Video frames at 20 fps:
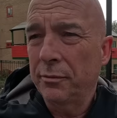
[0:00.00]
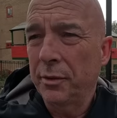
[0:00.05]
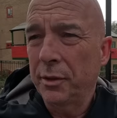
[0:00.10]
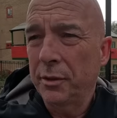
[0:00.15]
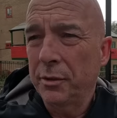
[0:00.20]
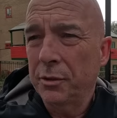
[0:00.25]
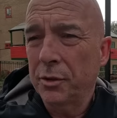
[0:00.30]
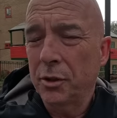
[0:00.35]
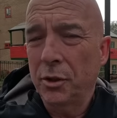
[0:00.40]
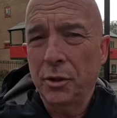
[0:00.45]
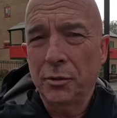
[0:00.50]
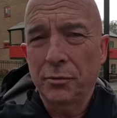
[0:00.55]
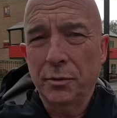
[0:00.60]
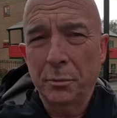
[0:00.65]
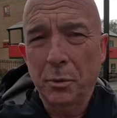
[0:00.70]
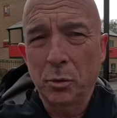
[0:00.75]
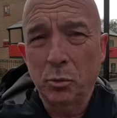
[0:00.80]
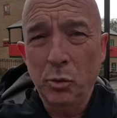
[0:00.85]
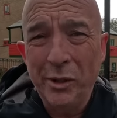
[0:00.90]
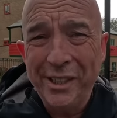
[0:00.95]
I've, certainly
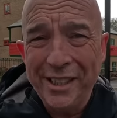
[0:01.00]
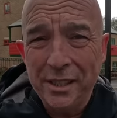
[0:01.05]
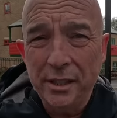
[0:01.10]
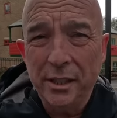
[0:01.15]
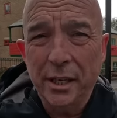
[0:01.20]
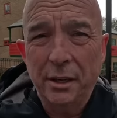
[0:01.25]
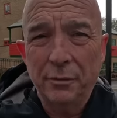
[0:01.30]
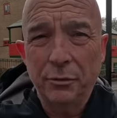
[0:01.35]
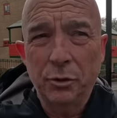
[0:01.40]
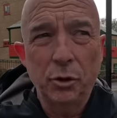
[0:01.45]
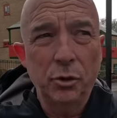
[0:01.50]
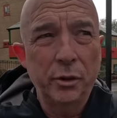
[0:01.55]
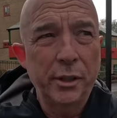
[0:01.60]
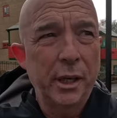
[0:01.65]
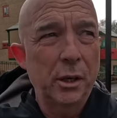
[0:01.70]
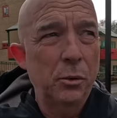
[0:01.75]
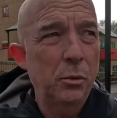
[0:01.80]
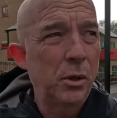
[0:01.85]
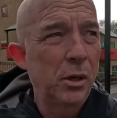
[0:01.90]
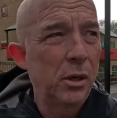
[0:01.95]
from the reading I've done
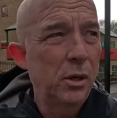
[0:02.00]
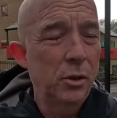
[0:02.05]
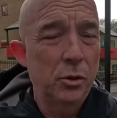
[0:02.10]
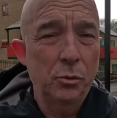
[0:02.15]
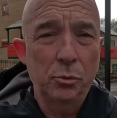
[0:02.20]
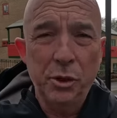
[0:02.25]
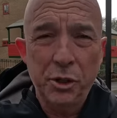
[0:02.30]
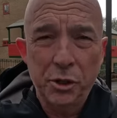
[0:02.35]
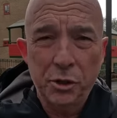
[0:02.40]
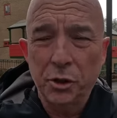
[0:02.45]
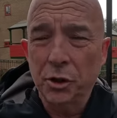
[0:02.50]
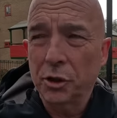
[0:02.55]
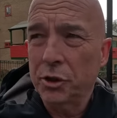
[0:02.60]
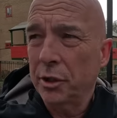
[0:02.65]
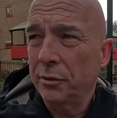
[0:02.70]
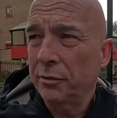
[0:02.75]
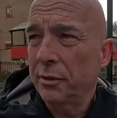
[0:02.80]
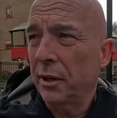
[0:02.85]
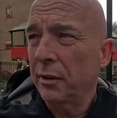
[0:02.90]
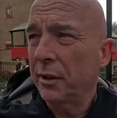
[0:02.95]
now, the
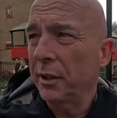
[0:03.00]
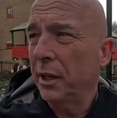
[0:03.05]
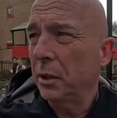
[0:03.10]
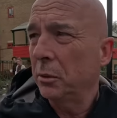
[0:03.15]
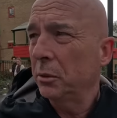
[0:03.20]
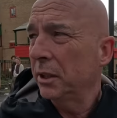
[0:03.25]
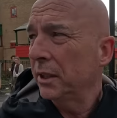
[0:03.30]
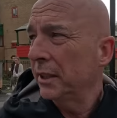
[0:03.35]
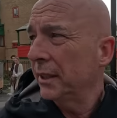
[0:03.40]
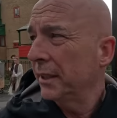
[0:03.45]
research I've carried out,